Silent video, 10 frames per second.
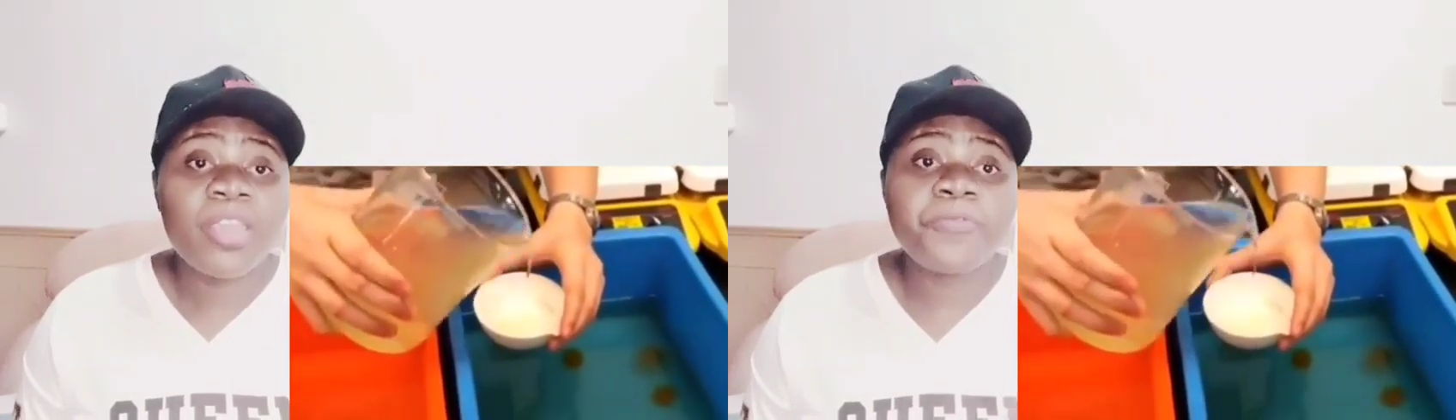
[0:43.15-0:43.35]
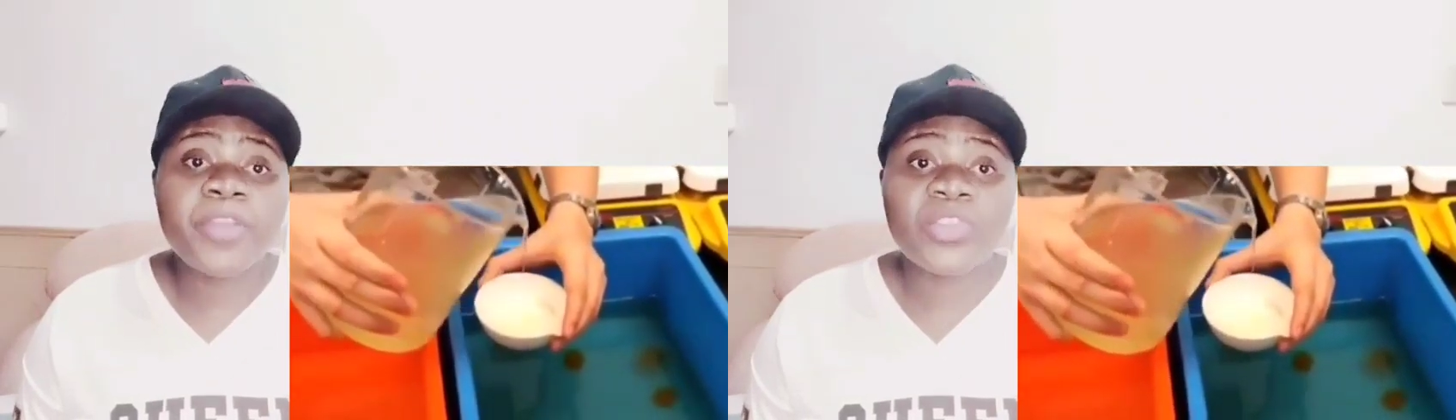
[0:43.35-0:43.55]

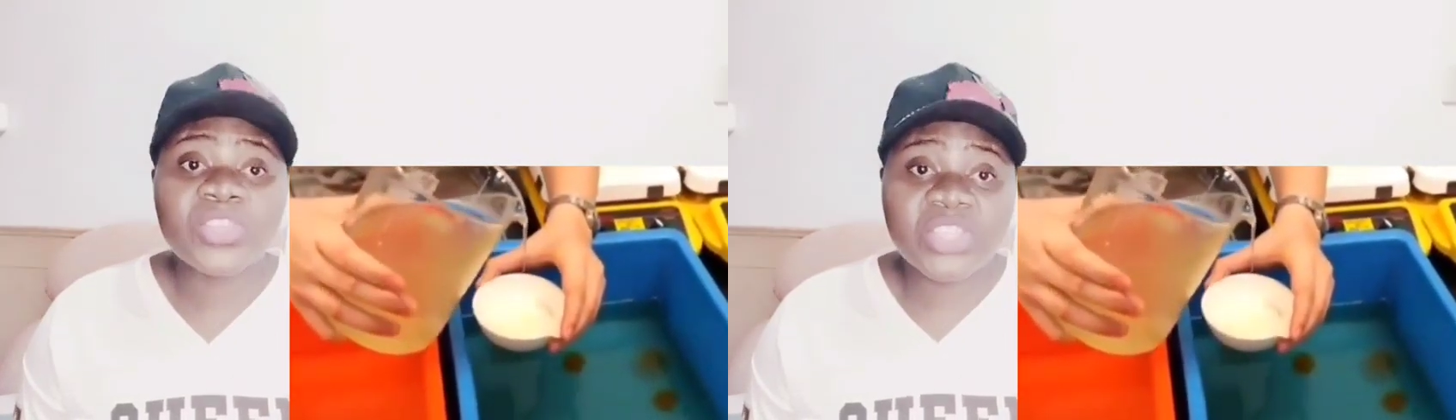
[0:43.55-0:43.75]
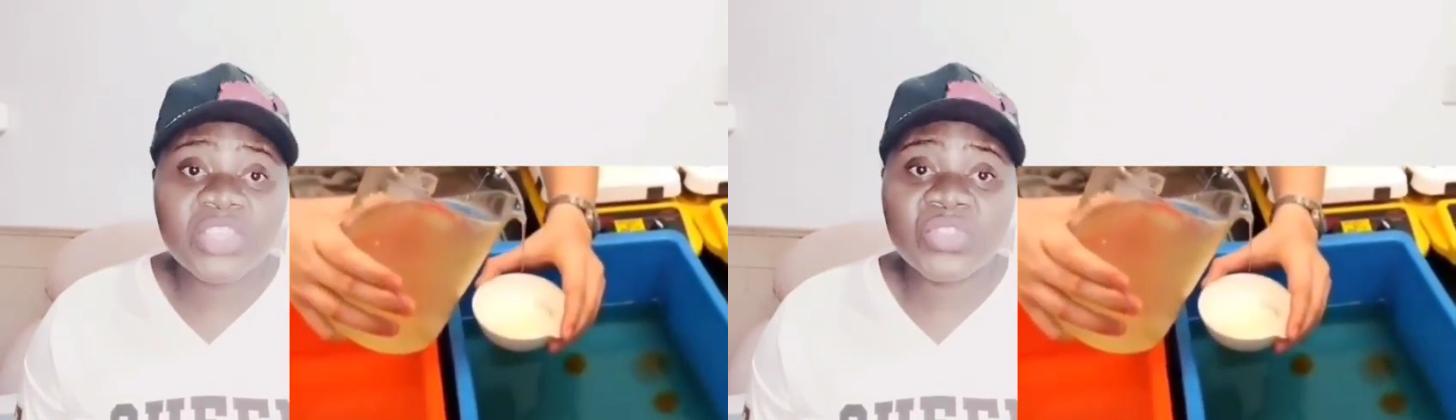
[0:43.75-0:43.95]
If you are
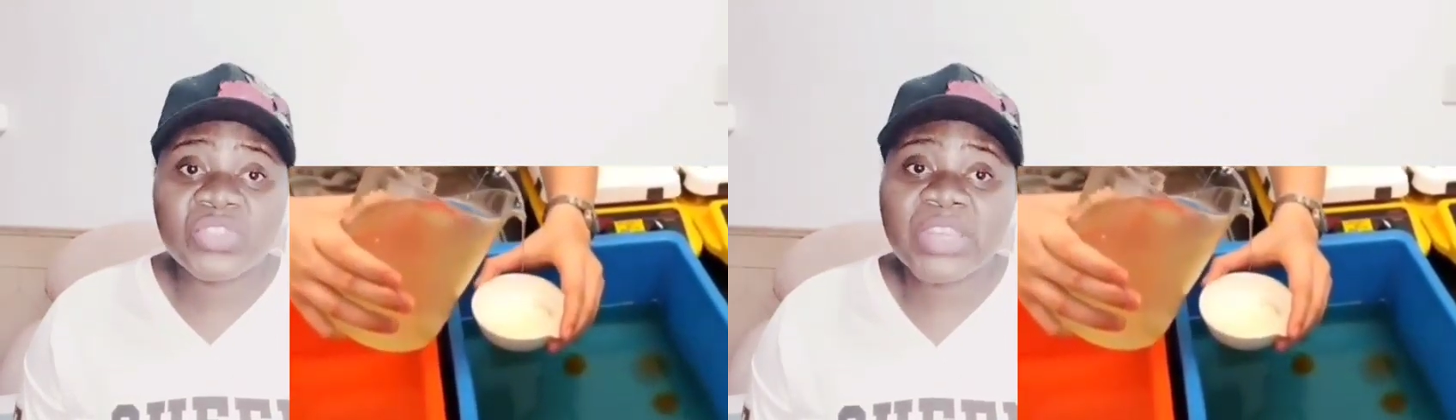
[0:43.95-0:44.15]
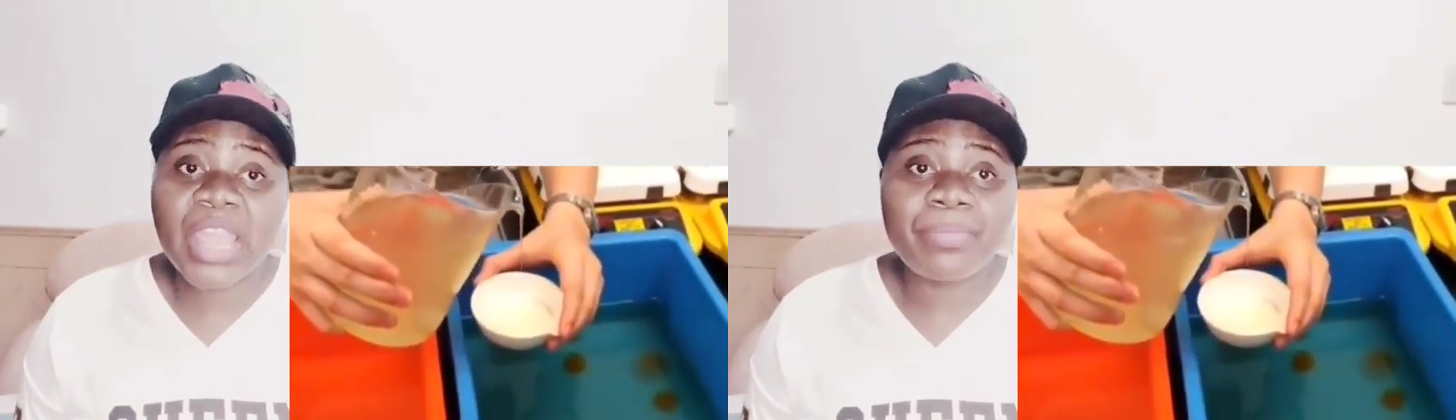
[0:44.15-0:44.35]
not yet
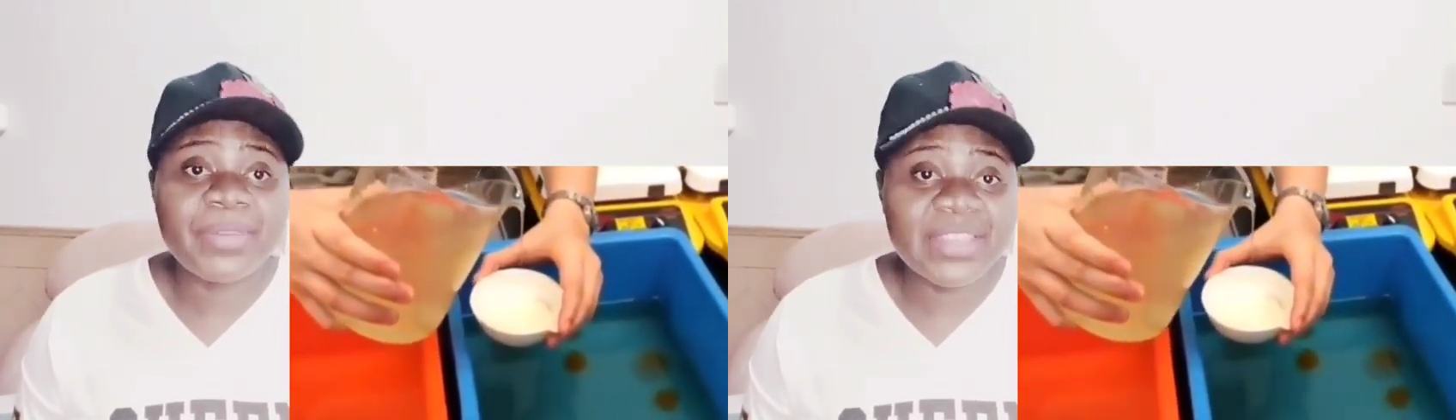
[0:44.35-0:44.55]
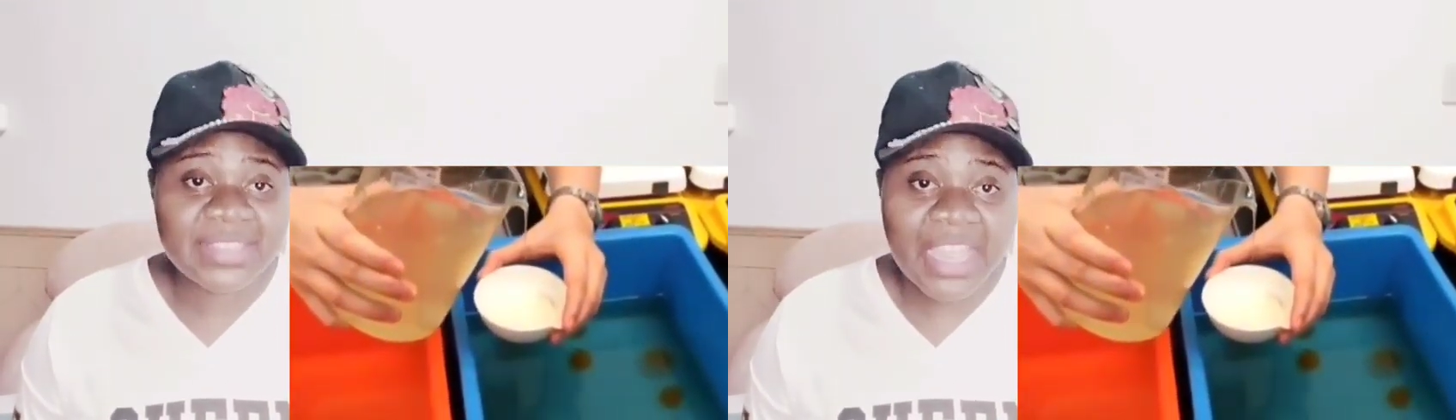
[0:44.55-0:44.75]
subscribed,
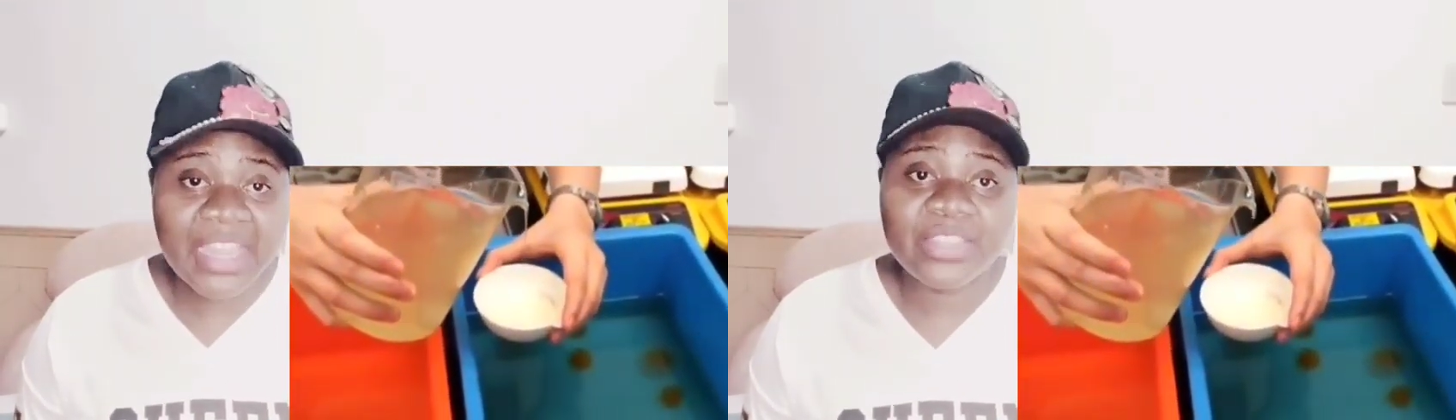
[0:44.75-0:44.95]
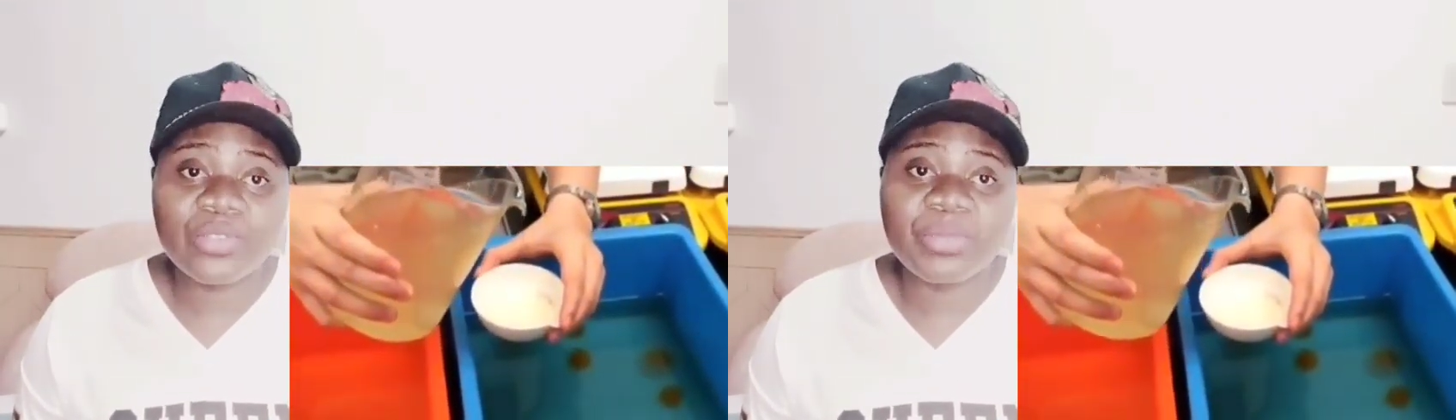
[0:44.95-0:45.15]
please
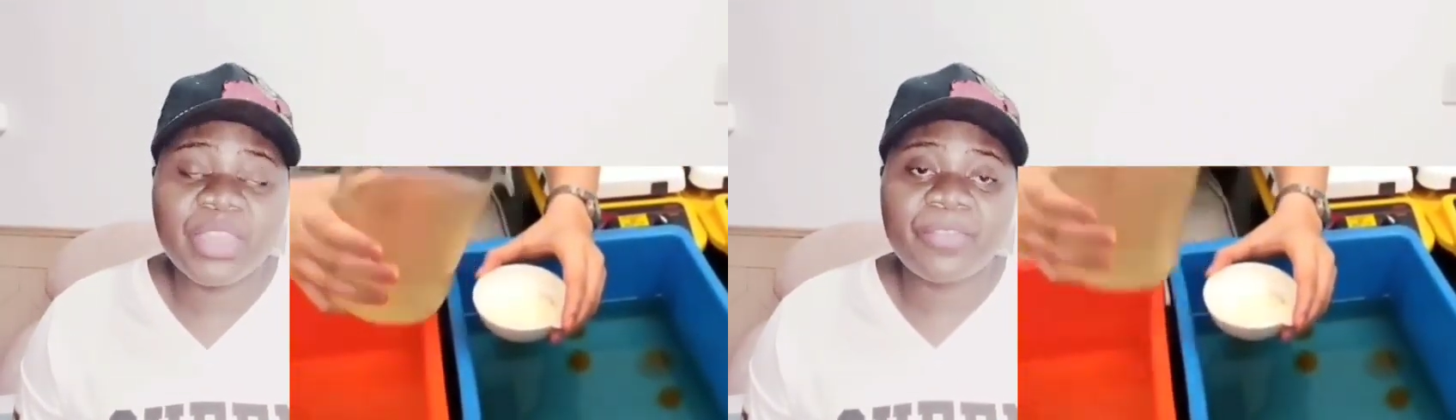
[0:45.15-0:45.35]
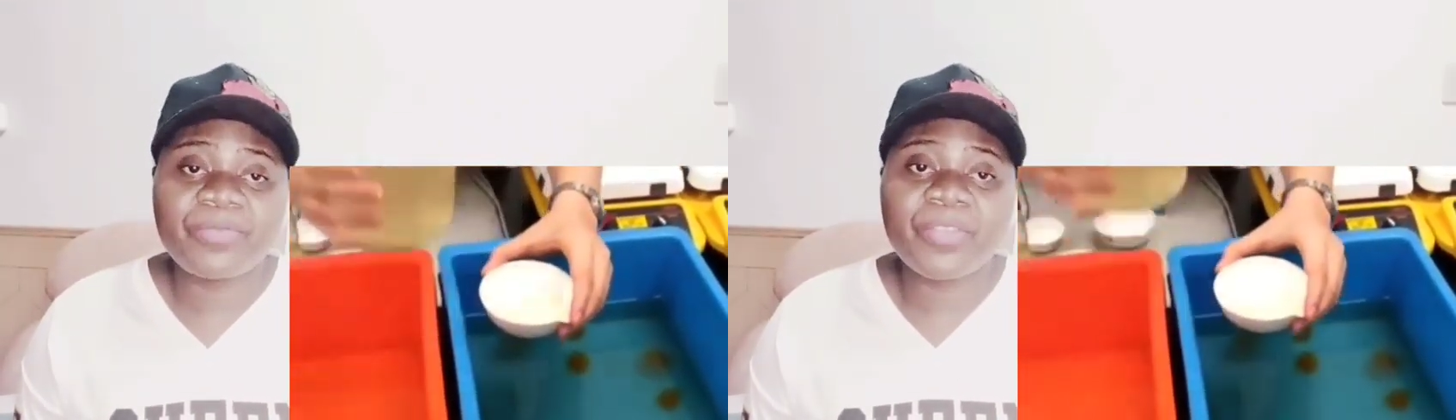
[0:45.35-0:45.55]
kindly do
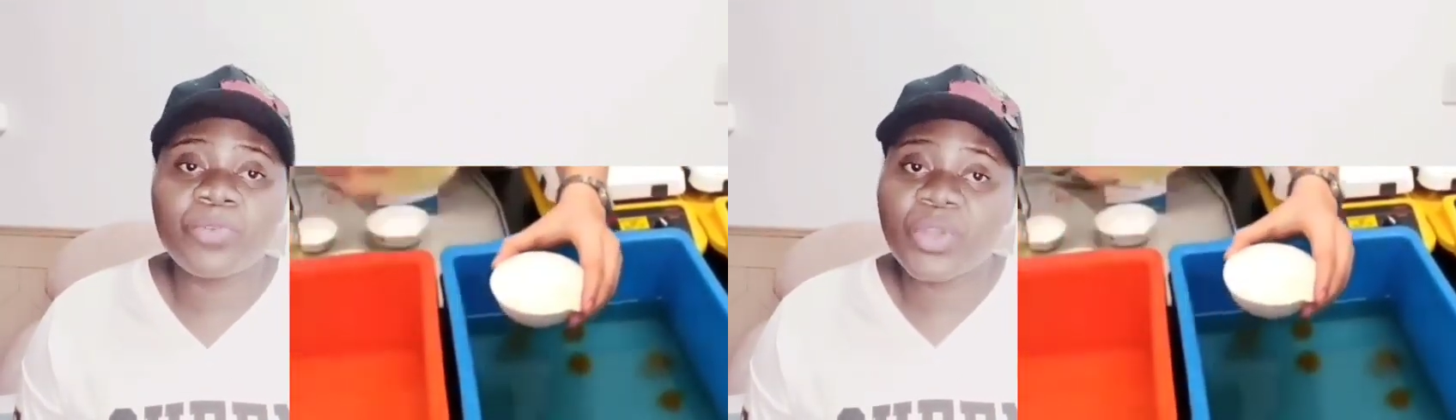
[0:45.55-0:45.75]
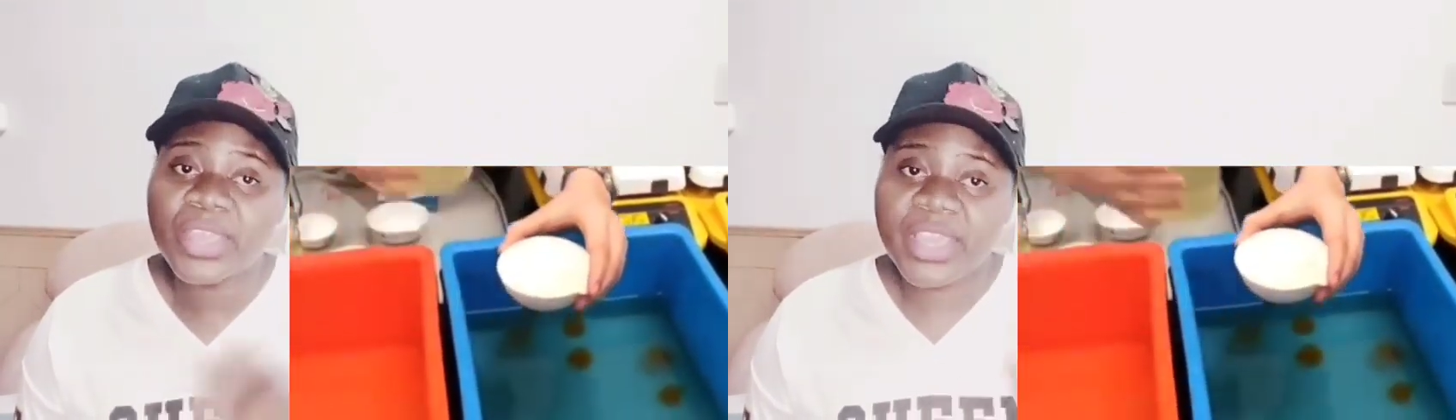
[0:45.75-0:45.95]
me a favor,